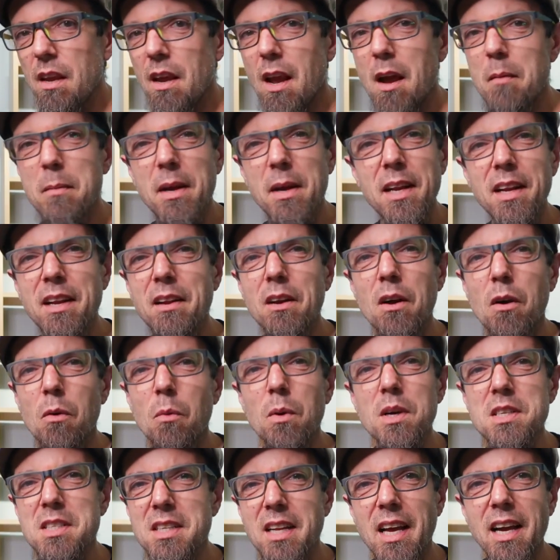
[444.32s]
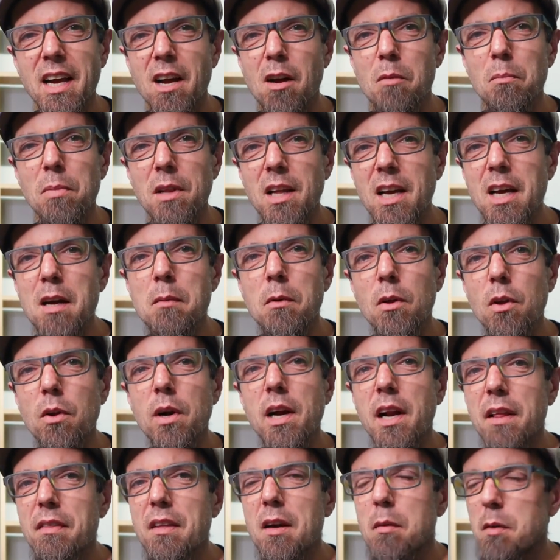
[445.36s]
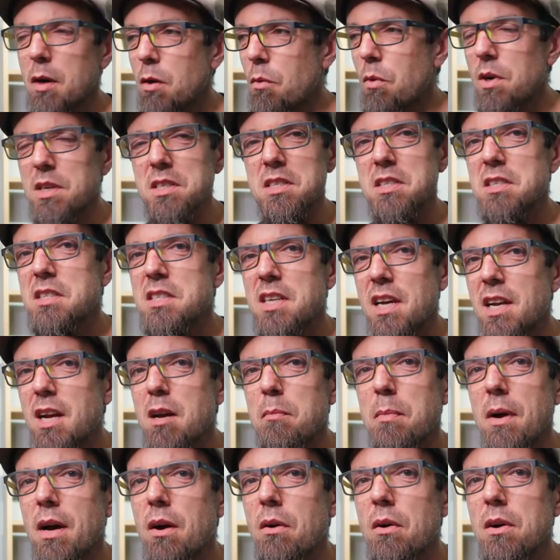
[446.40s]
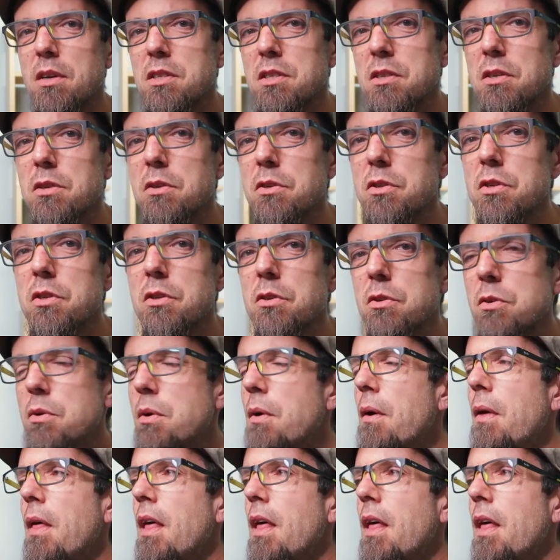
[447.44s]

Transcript: I mean, it wasn't like unplayable or anything, but it wasn't set up how I was used to.